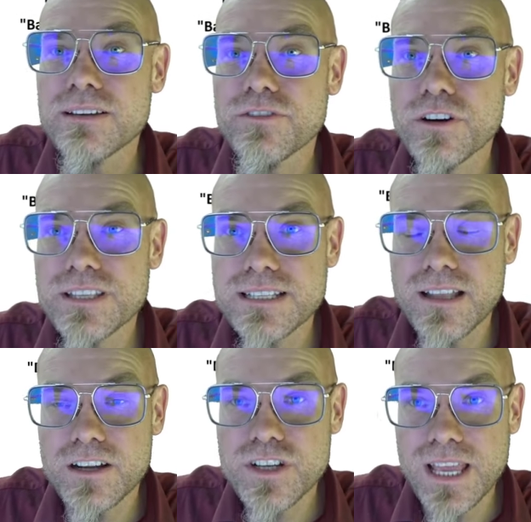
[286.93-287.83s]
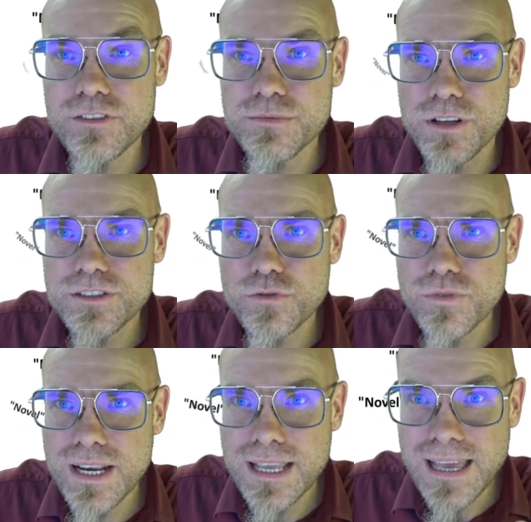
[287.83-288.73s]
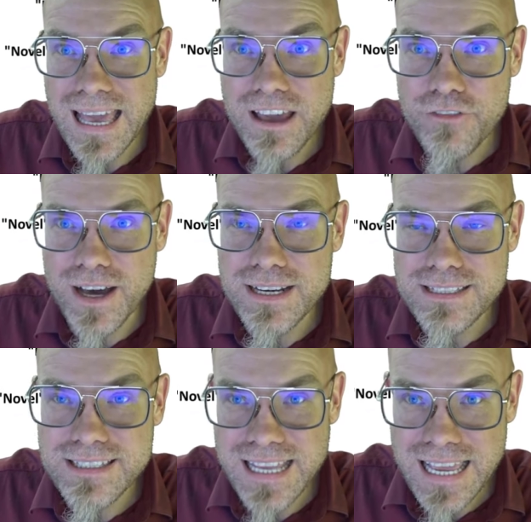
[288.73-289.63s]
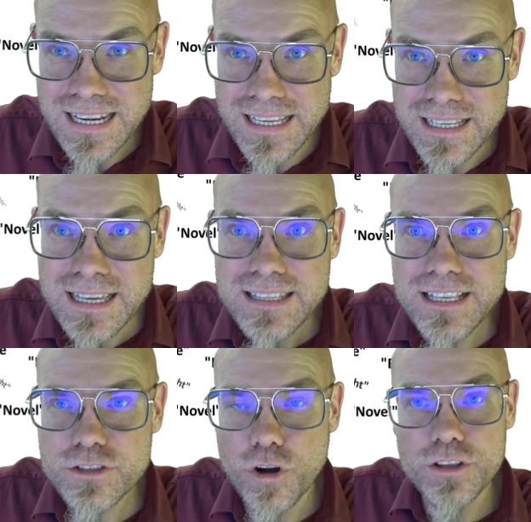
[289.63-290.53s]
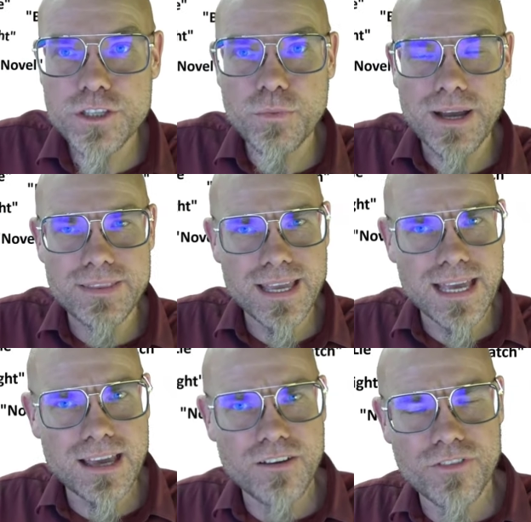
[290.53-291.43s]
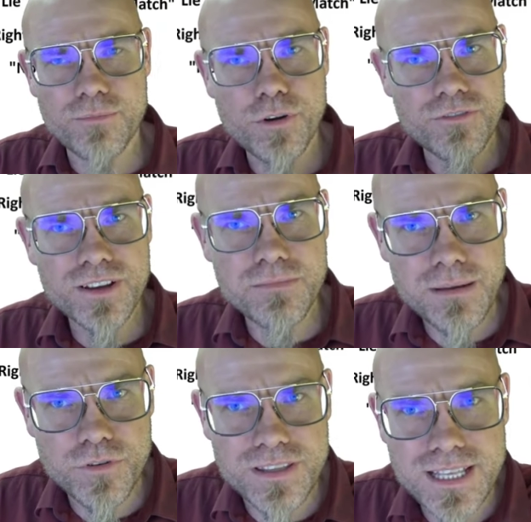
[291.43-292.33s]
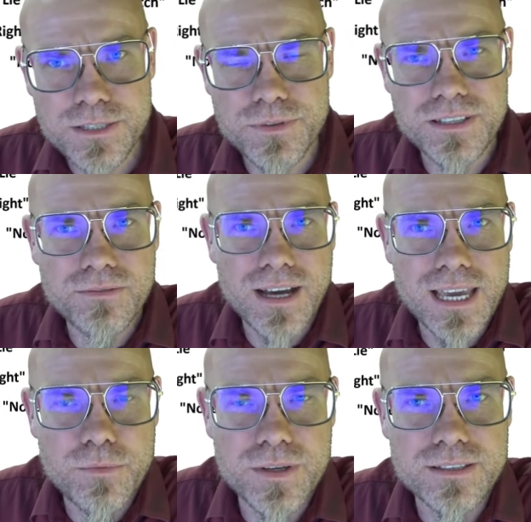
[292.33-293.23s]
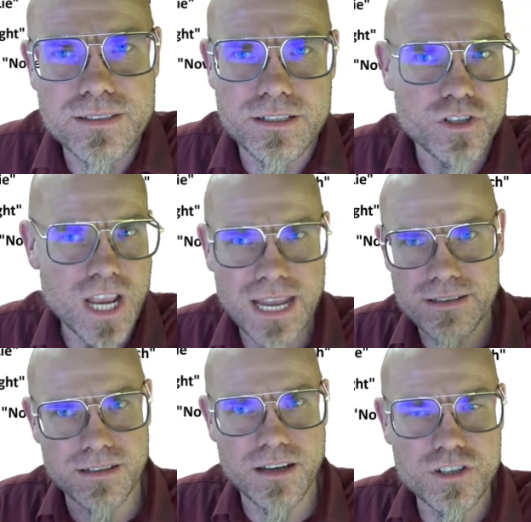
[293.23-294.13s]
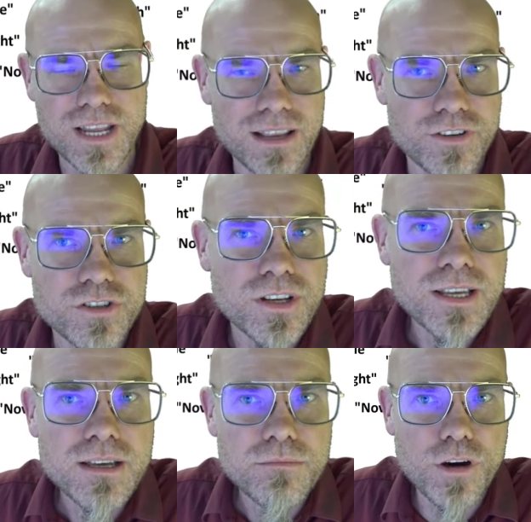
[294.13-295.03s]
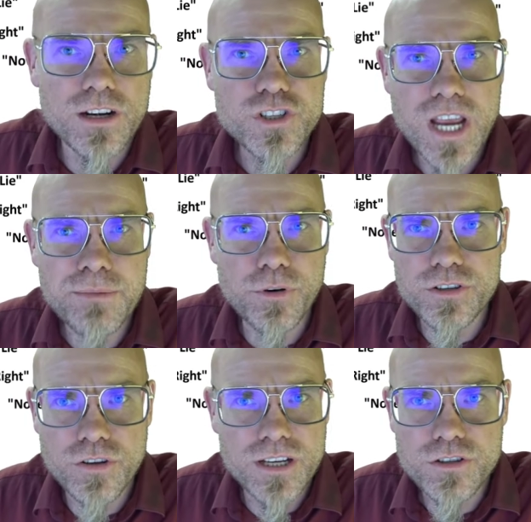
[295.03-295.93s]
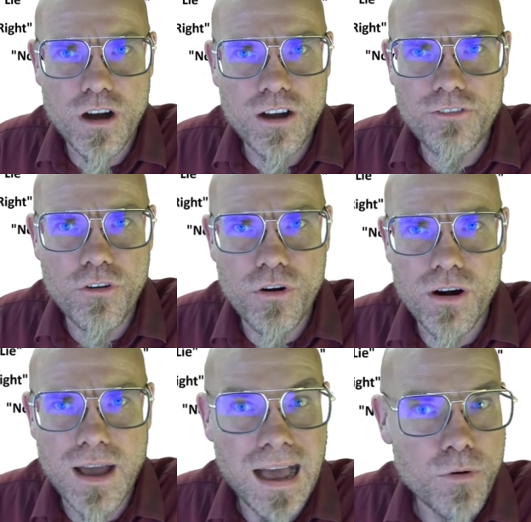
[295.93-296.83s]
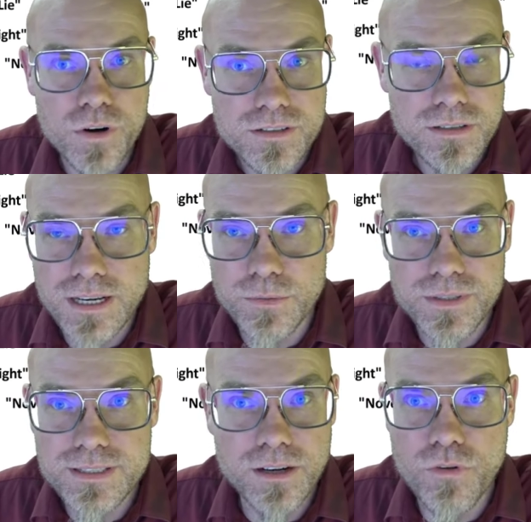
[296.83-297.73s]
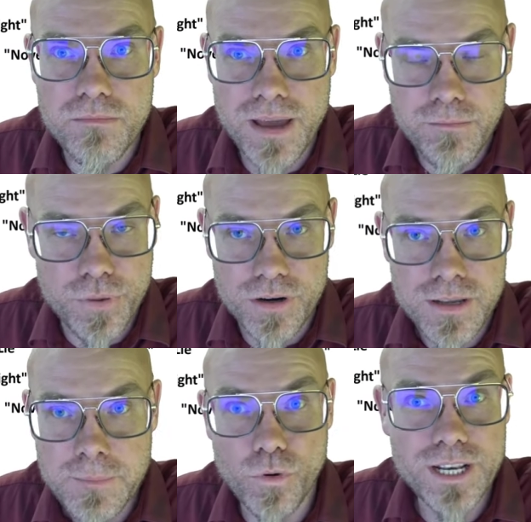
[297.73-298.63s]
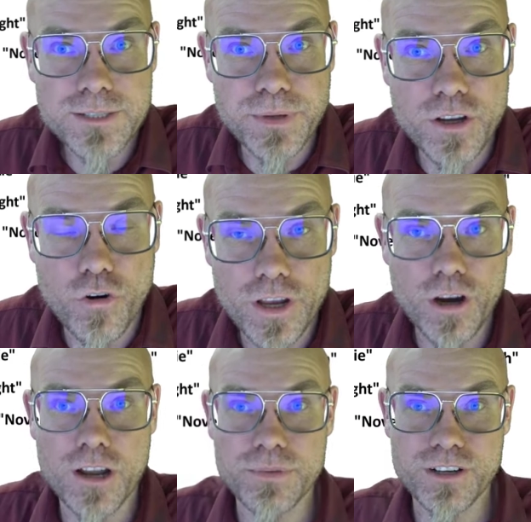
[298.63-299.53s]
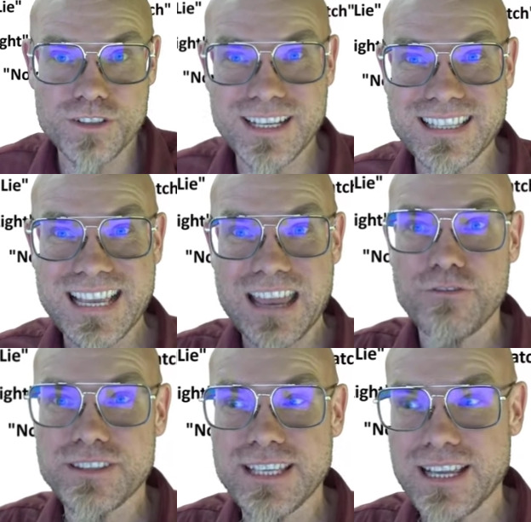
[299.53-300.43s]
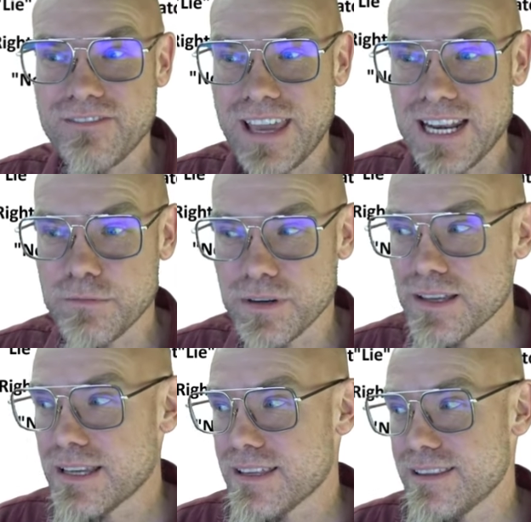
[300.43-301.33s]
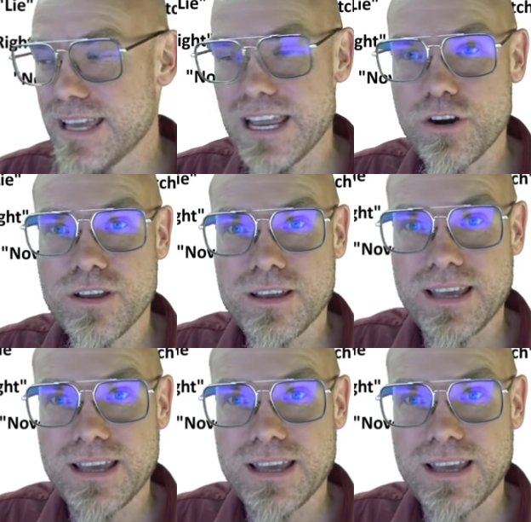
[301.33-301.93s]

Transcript: for these large language models to really have understanding. That's also why they have a perfect memory. That's why with a chat, a large language model chatbot, you can talk for hours and it will still remember what has been going on because it has everything available there